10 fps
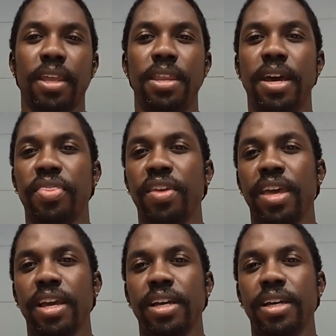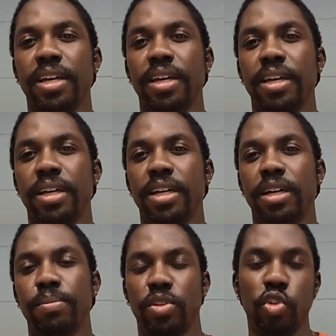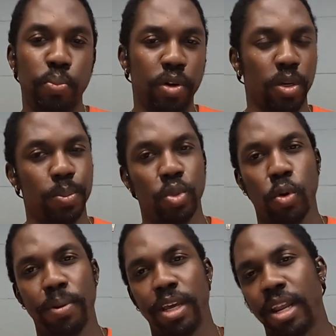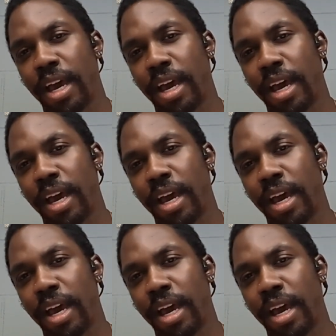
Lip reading: Nothing super exorbitant.